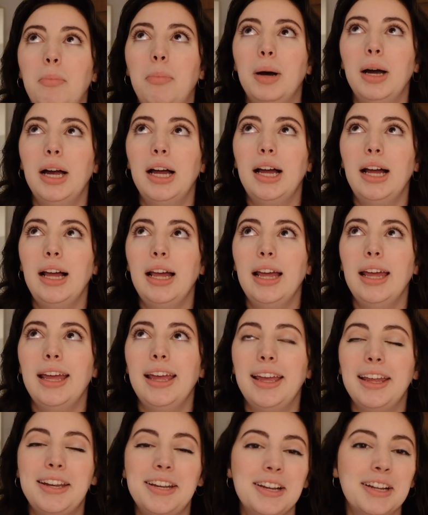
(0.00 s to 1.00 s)

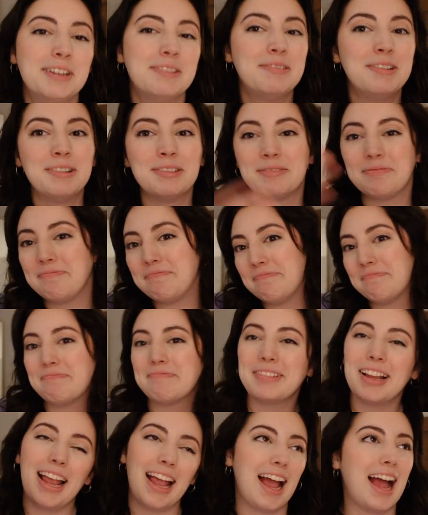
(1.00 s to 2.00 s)
But
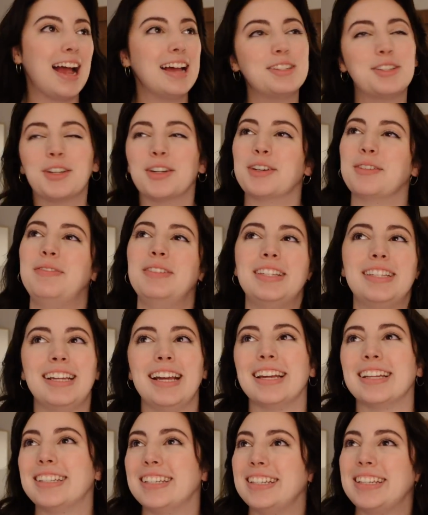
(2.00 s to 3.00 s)
as
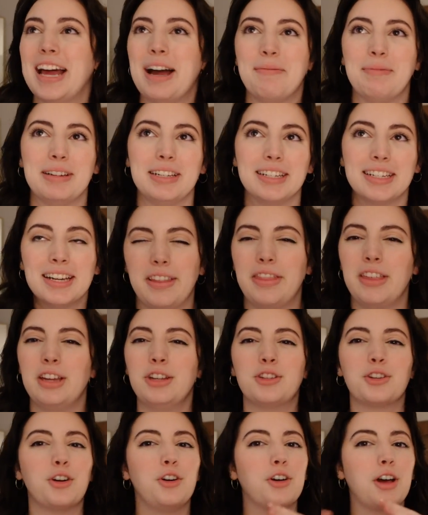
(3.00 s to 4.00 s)
circumstances happened,
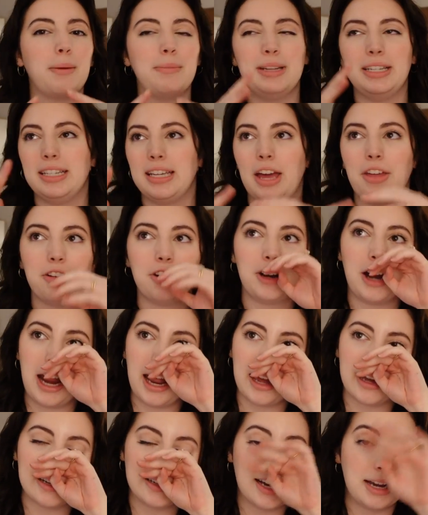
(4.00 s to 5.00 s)
things are all coming together, and
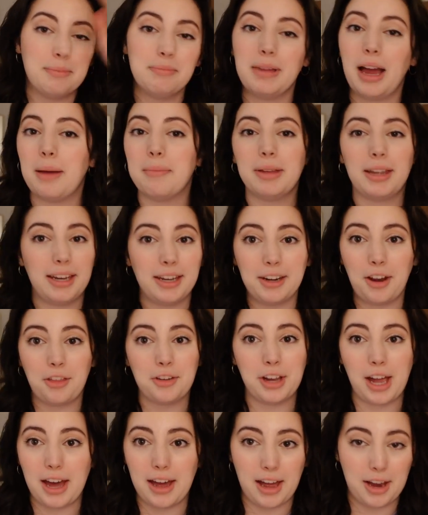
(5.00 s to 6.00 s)
I'm getting another
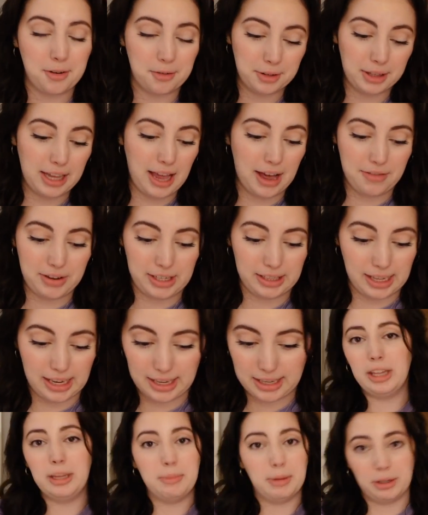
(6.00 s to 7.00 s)
cat. I don't really have any like
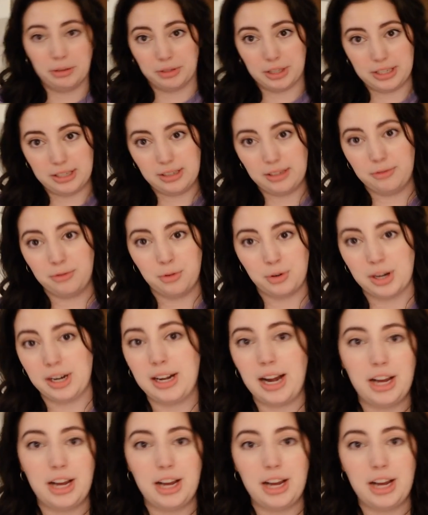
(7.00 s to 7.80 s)
really big reason for it.